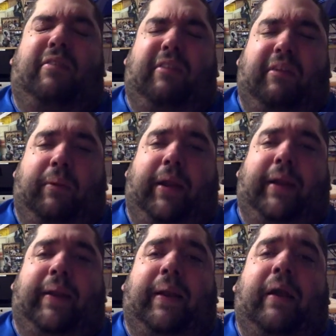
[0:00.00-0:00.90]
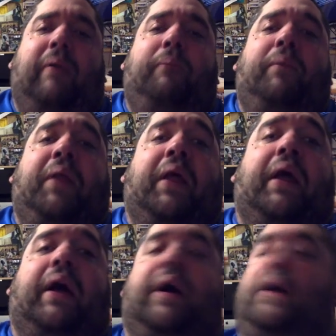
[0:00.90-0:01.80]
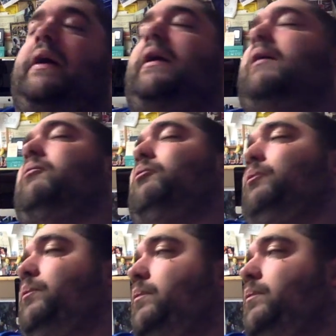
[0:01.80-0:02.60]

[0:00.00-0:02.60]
see what I did there? With